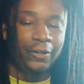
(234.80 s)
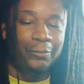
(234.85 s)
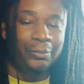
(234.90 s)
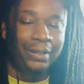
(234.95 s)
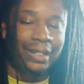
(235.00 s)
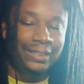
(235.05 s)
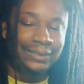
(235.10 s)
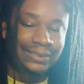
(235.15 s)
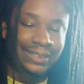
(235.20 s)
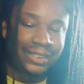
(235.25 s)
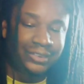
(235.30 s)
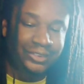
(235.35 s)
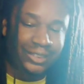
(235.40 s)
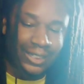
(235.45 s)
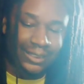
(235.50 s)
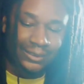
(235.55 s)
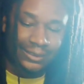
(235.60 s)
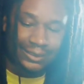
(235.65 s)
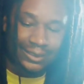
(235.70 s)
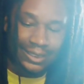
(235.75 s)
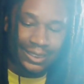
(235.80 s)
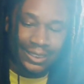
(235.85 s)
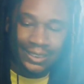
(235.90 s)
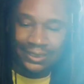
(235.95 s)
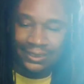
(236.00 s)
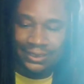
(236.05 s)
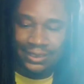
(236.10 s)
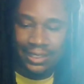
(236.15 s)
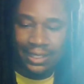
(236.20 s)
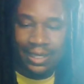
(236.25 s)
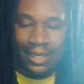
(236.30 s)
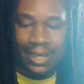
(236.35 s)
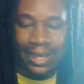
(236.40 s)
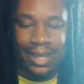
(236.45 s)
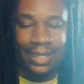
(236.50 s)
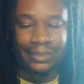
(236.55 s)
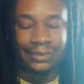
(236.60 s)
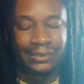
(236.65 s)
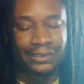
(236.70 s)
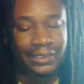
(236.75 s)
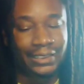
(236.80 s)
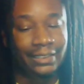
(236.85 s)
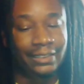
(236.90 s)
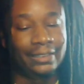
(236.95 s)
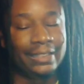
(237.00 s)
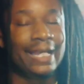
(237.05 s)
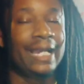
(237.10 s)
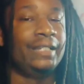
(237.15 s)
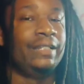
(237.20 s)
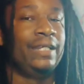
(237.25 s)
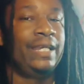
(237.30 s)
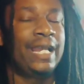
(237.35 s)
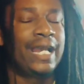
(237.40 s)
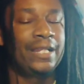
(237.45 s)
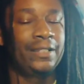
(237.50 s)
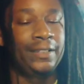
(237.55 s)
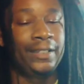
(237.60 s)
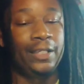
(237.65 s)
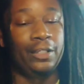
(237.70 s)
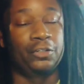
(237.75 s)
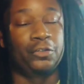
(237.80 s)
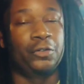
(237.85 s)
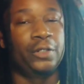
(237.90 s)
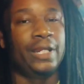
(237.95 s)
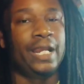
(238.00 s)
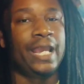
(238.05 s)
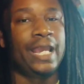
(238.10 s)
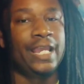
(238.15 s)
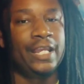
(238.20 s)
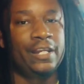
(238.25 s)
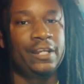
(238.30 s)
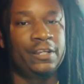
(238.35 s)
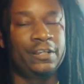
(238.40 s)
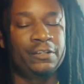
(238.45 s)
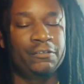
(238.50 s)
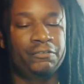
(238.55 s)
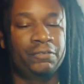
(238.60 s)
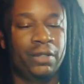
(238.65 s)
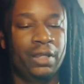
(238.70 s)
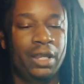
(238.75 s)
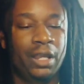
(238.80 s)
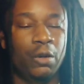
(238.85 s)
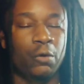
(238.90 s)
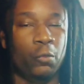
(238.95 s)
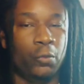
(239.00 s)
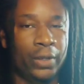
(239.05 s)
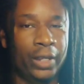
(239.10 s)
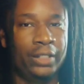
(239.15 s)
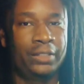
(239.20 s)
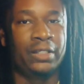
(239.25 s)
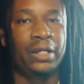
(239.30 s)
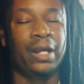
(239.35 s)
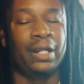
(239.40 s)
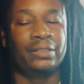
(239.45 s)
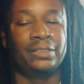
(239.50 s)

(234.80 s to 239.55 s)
robot such as this, I see that they had to get creative with the